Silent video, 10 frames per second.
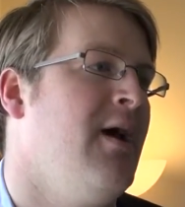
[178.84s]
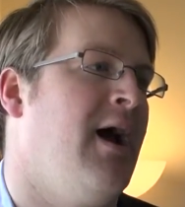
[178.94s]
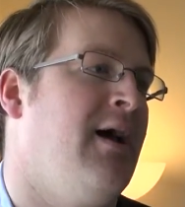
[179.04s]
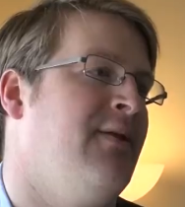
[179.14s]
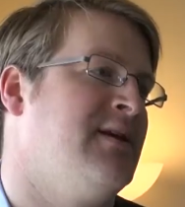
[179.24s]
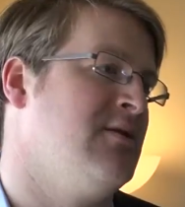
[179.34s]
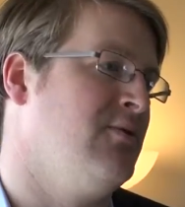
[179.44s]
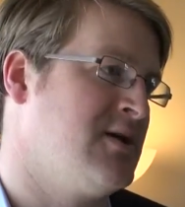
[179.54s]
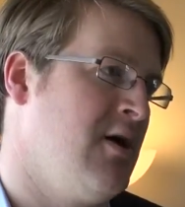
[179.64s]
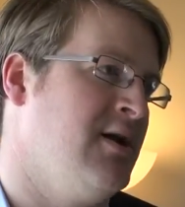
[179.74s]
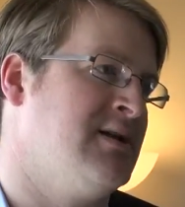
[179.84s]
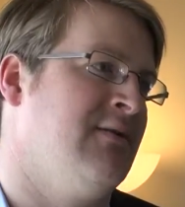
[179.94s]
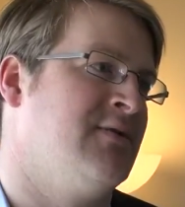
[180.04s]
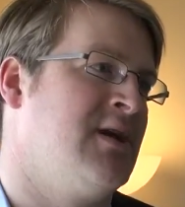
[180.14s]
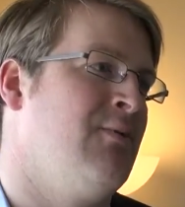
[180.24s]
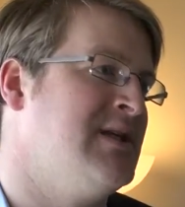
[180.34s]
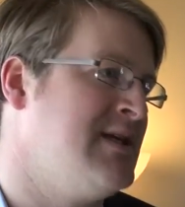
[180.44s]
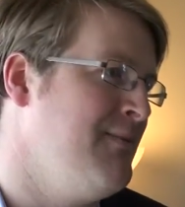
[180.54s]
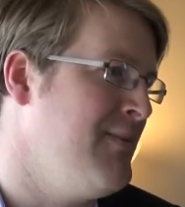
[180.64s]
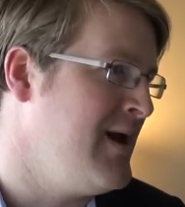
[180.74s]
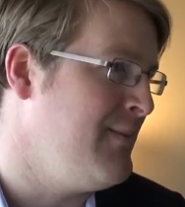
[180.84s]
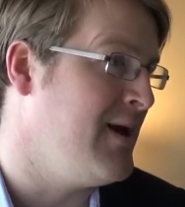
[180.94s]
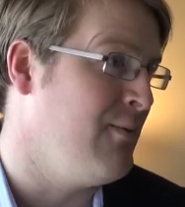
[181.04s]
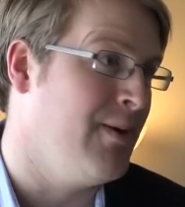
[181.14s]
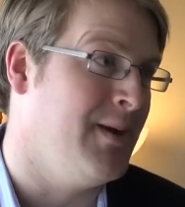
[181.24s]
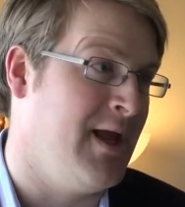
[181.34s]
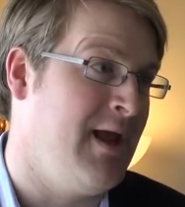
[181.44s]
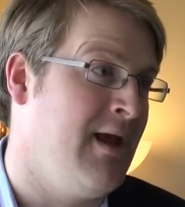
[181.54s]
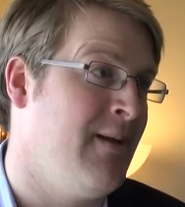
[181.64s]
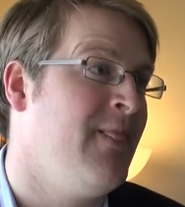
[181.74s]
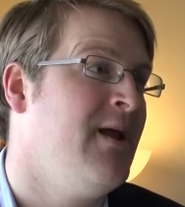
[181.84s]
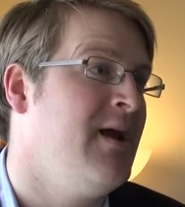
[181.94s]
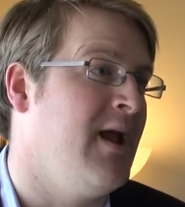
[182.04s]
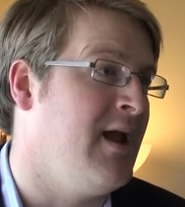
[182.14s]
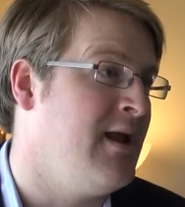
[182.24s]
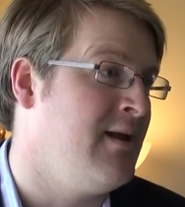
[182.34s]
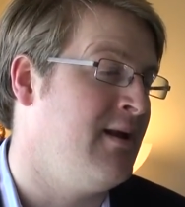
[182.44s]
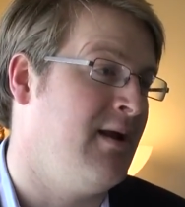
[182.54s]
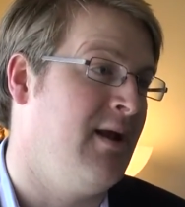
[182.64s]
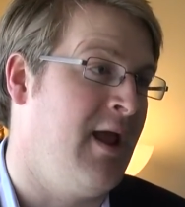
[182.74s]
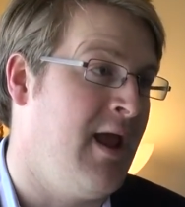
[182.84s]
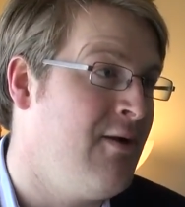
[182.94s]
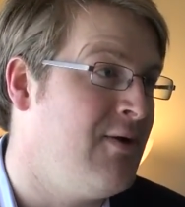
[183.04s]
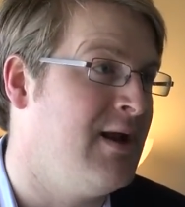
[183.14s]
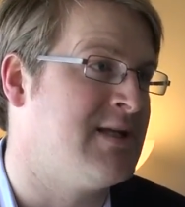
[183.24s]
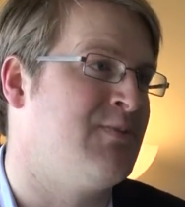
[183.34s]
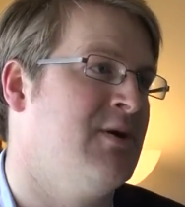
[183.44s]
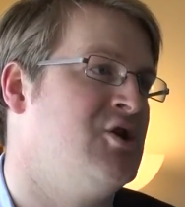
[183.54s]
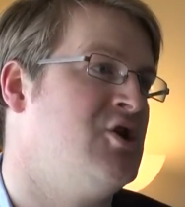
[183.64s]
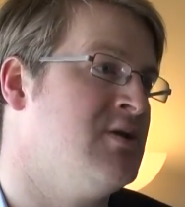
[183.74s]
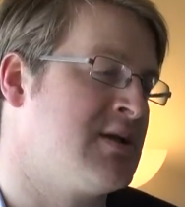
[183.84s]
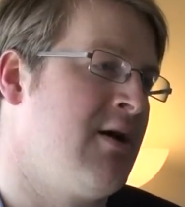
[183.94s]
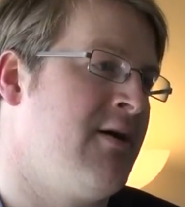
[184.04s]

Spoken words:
and there's an alternative. So we see many, many women here in Lisbon choose